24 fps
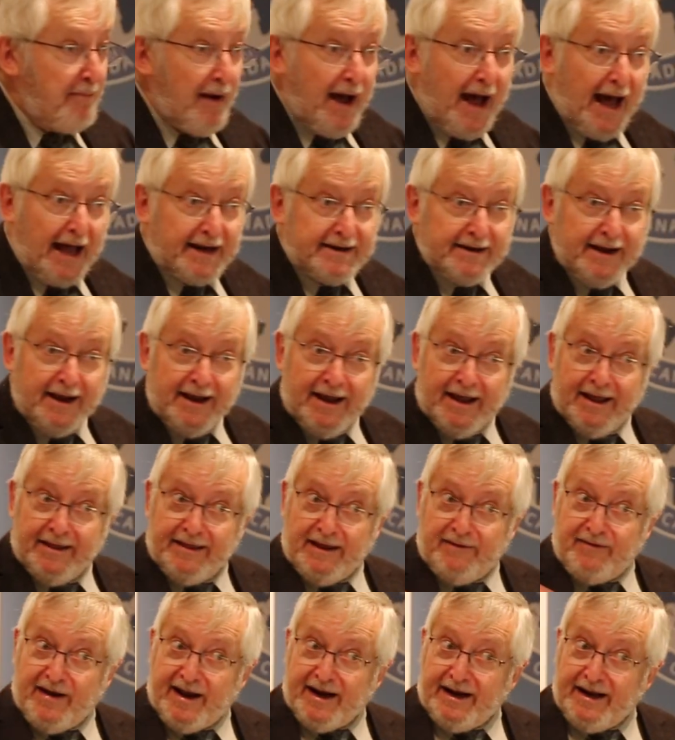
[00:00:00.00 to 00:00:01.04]
But
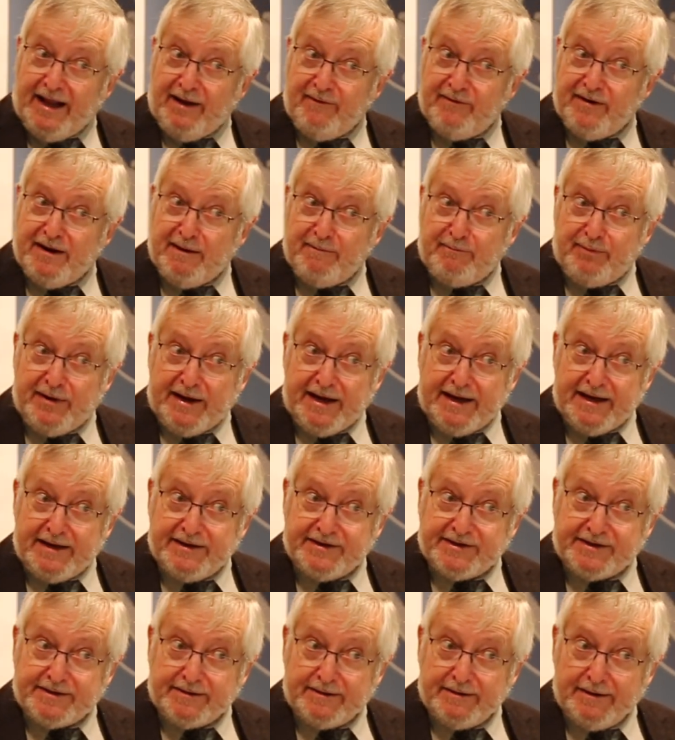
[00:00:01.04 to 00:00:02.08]
they've had 11
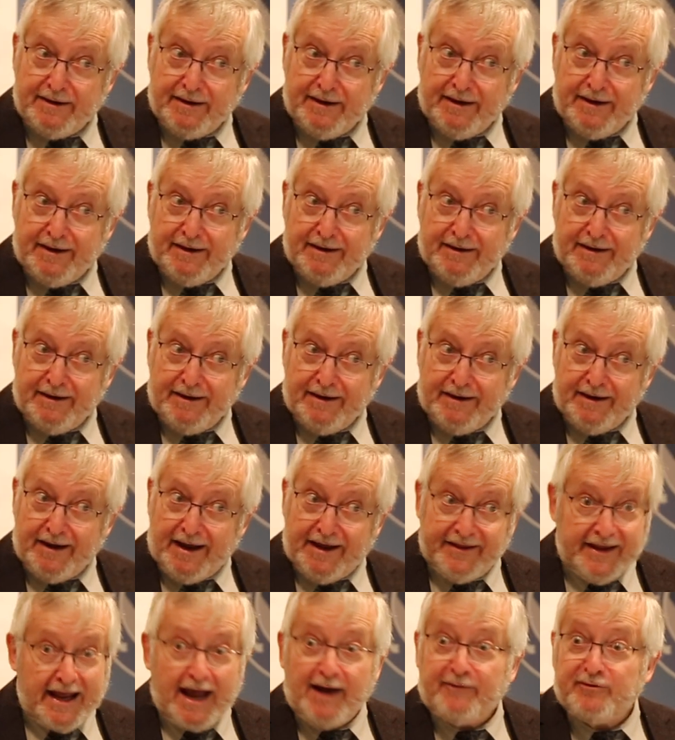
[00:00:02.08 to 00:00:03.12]
MPs,
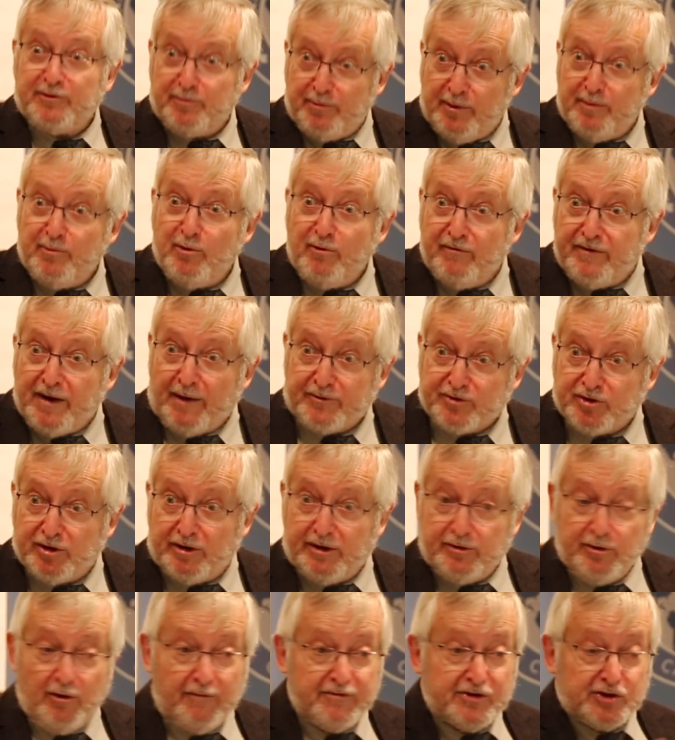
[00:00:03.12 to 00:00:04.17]
and they have to be moved up.
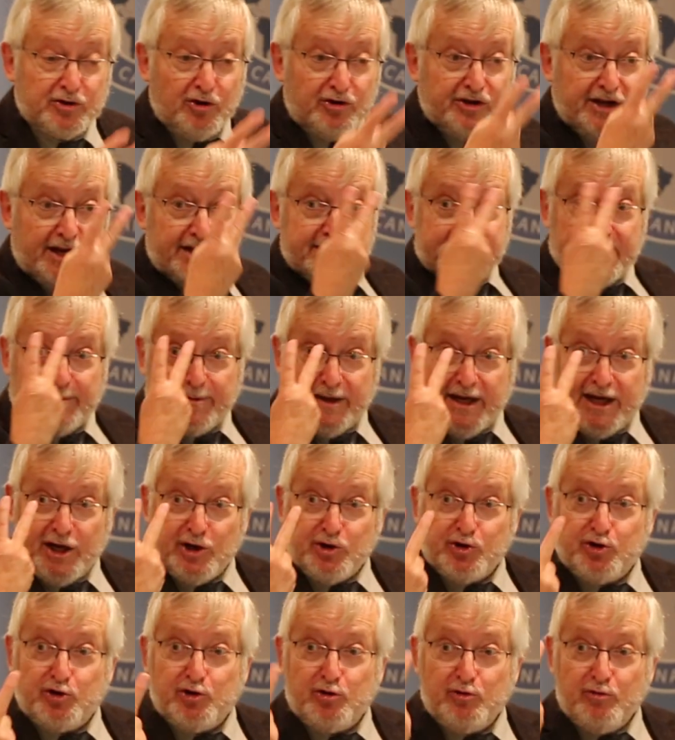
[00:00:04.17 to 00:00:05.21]
So Nova Scotia ends up
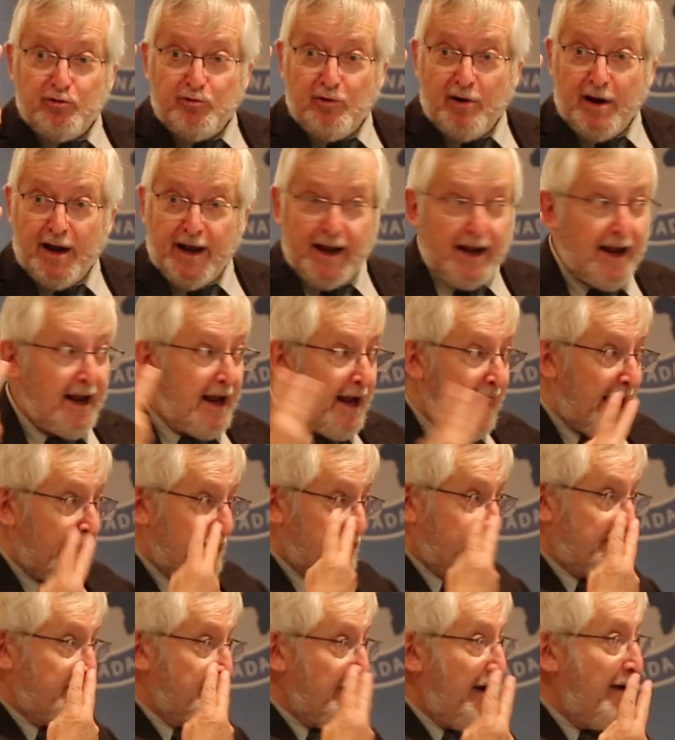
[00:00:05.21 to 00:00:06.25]
getting 2
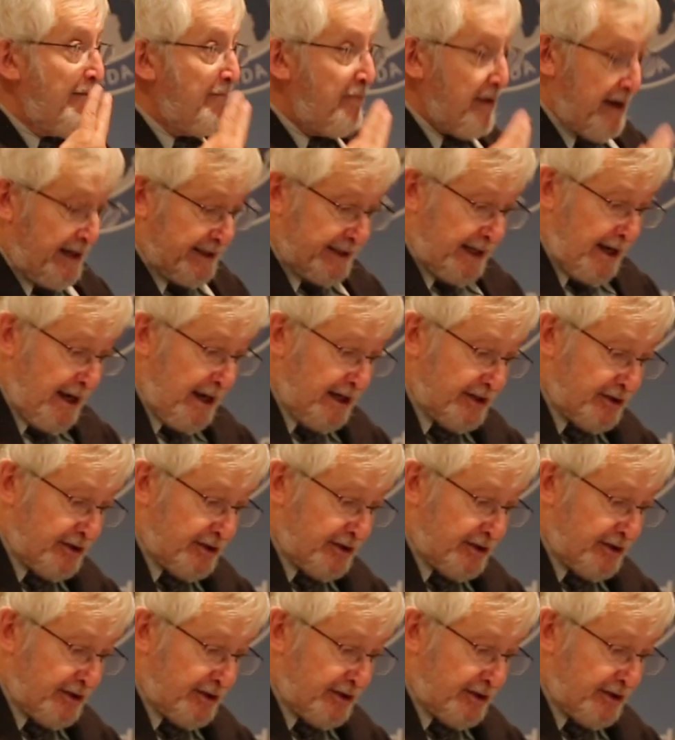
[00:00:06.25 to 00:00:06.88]
extra MPs.